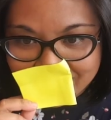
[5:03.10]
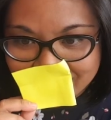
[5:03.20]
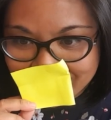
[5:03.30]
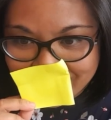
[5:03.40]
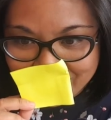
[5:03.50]

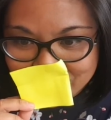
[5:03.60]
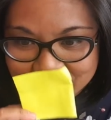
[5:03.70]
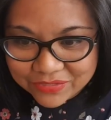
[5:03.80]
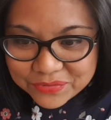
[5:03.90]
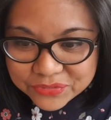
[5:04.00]
I
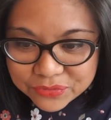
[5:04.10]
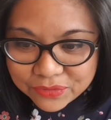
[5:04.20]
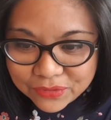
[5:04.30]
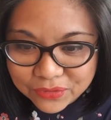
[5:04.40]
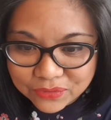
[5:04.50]
was so
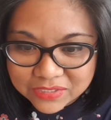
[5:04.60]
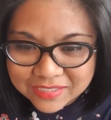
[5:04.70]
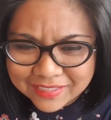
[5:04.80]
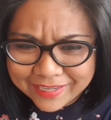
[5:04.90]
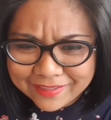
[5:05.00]

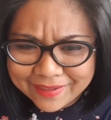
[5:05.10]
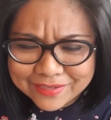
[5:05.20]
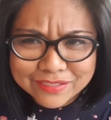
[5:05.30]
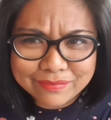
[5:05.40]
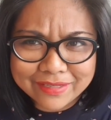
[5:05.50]
close, like
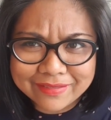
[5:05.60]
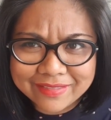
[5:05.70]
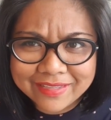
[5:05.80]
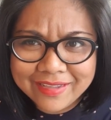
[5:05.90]
last month,